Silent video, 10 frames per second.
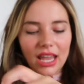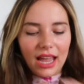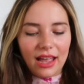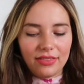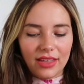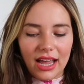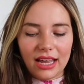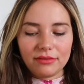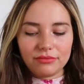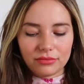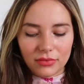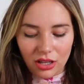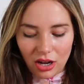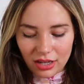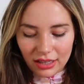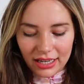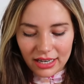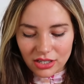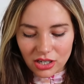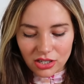And then
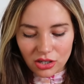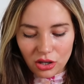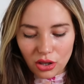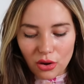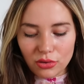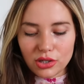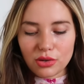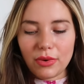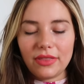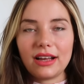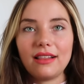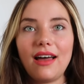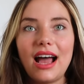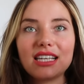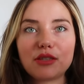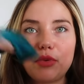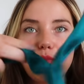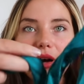luckily it doesn't close with a clasp,